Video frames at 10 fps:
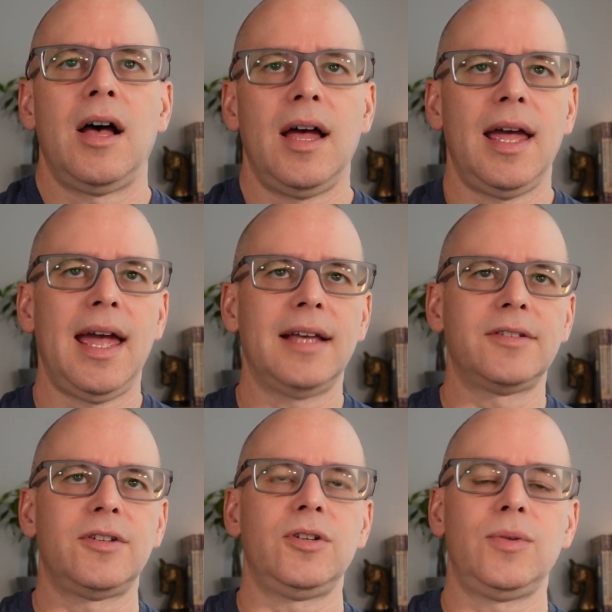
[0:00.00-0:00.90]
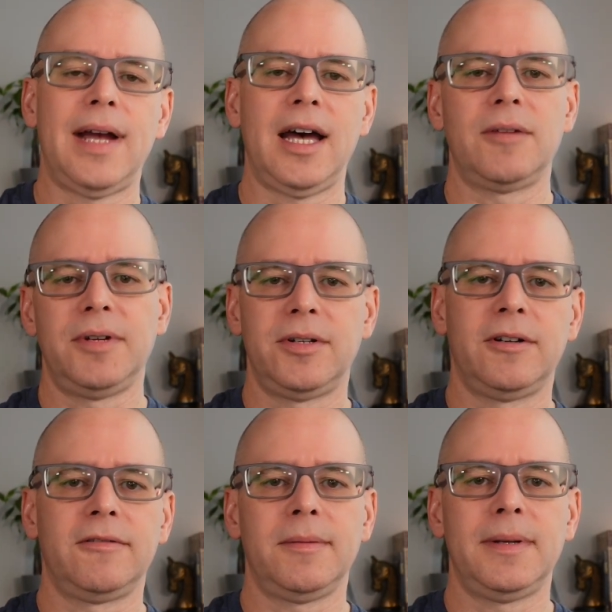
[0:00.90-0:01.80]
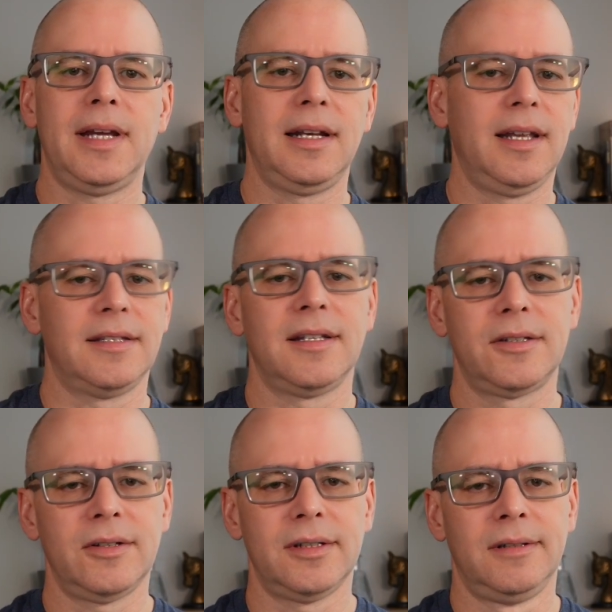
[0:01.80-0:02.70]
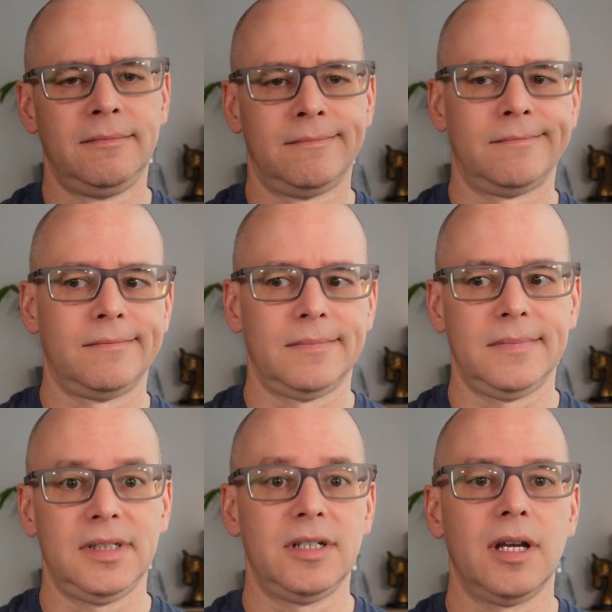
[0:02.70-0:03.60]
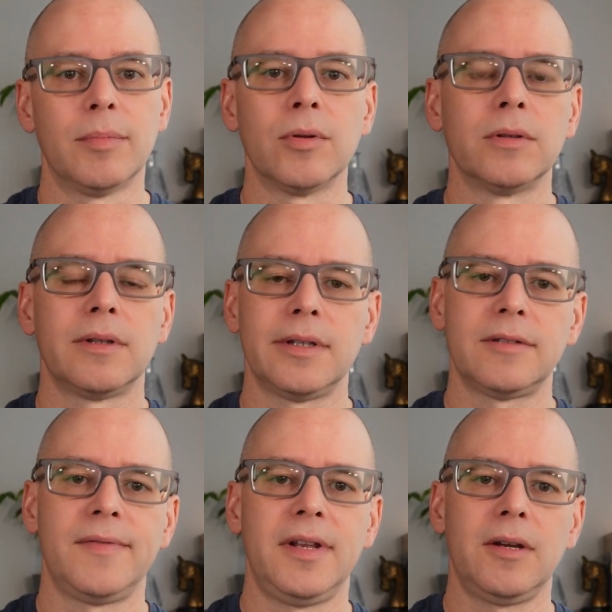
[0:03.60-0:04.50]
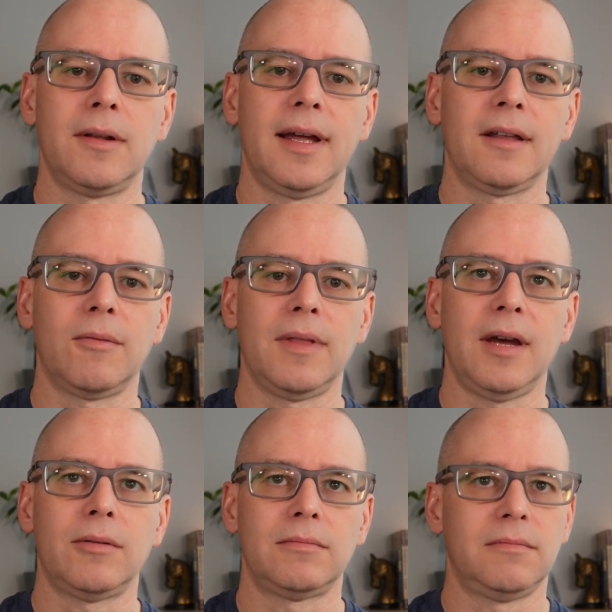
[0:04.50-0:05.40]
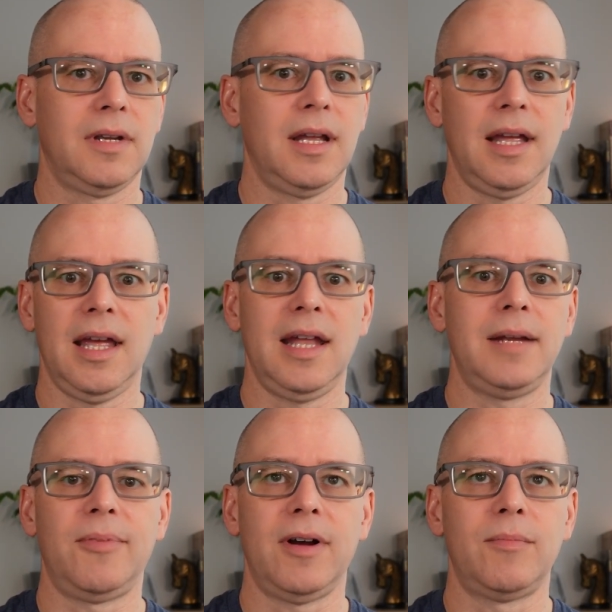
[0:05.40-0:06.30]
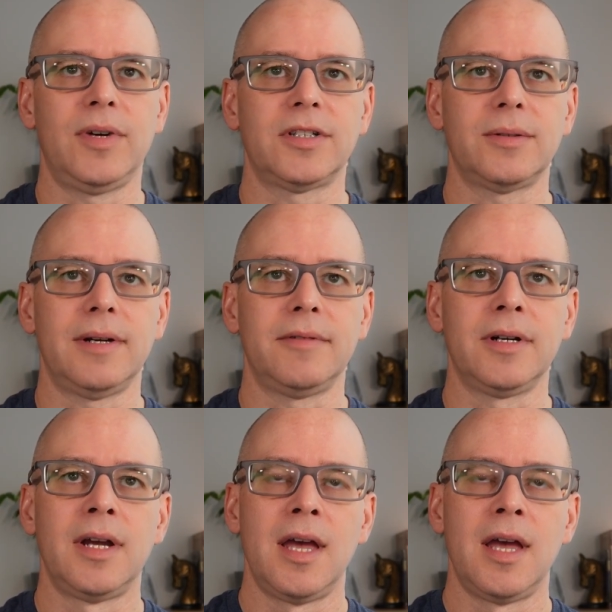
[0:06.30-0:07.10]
as to how to return from the dead, because this could double this video length without any problem whatsoever.